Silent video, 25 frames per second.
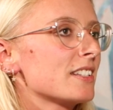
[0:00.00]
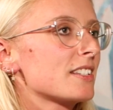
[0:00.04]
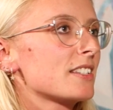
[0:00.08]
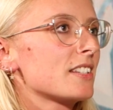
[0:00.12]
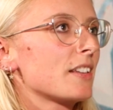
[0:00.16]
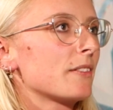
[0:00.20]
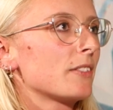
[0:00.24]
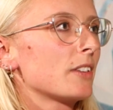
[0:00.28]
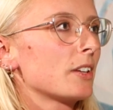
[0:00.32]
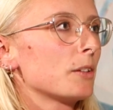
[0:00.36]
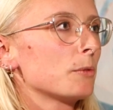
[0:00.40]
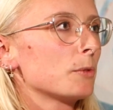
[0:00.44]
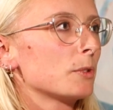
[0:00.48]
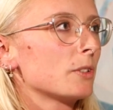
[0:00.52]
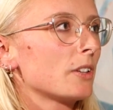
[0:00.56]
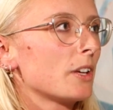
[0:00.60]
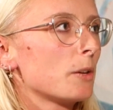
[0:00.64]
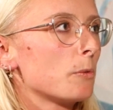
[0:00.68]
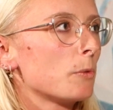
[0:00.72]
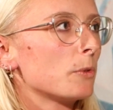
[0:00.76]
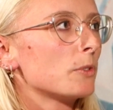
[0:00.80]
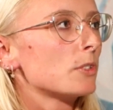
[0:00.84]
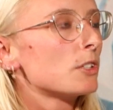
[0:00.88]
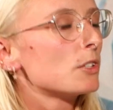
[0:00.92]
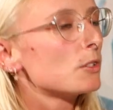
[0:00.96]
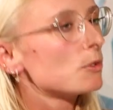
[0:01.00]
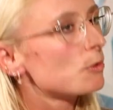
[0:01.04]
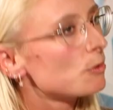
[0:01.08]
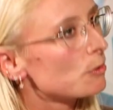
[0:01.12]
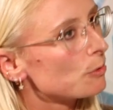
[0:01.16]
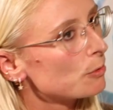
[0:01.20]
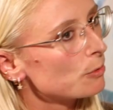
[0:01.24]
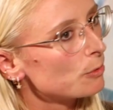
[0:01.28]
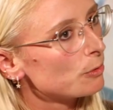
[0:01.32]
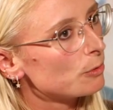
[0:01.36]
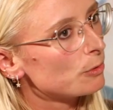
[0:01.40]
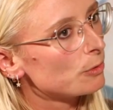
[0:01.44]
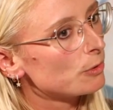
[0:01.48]
It's something what I wanted
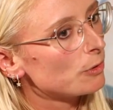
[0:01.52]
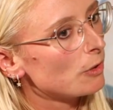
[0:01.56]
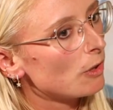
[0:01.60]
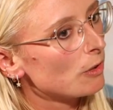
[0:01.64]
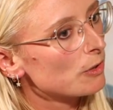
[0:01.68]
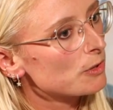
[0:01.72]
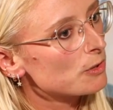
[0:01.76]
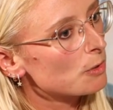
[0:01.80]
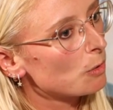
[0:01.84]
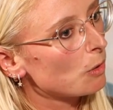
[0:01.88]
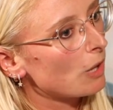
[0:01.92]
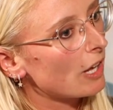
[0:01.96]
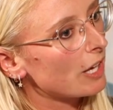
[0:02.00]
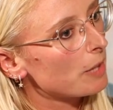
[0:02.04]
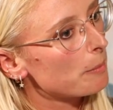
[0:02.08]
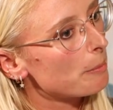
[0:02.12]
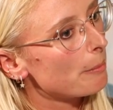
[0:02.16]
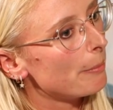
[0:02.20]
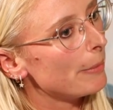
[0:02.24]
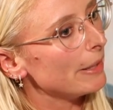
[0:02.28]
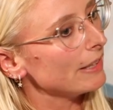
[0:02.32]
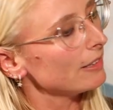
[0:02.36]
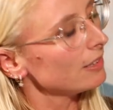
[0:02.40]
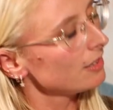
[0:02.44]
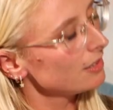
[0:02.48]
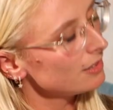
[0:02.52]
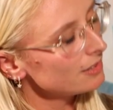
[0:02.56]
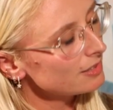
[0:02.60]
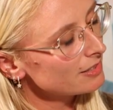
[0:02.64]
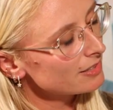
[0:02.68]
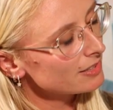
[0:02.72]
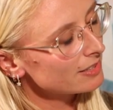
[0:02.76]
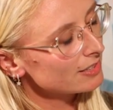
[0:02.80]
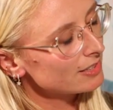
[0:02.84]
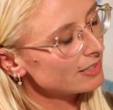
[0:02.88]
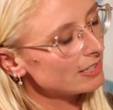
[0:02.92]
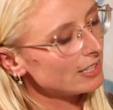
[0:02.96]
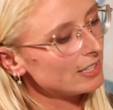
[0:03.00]
to also like
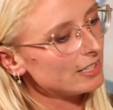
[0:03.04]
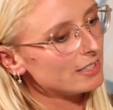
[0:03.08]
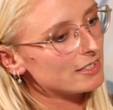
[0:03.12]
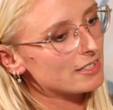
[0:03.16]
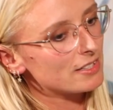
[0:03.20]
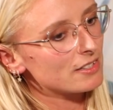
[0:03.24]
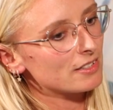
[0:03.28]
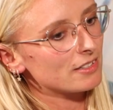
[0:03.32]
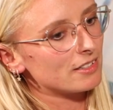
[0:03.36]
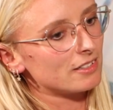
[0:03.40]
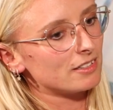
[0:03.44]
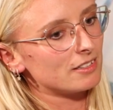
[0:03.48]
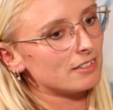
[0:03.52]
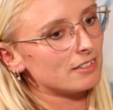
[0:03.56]
build these.